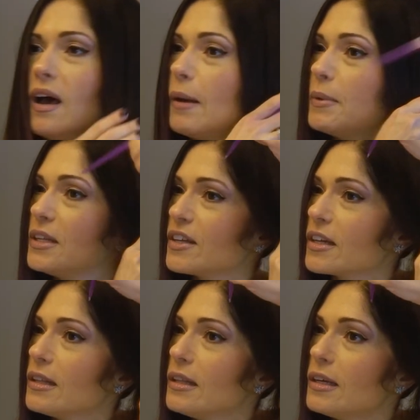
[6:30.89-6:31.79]
I'm going to take
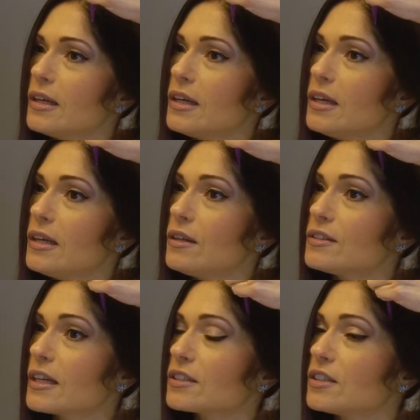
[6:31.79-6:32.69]
a little
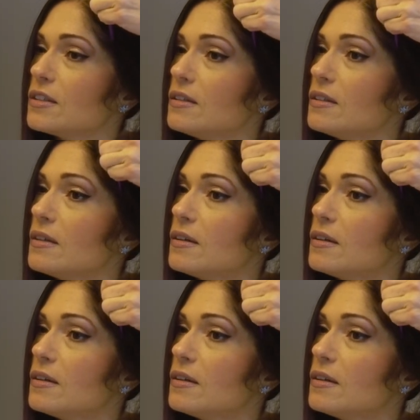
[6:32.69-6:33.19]
section.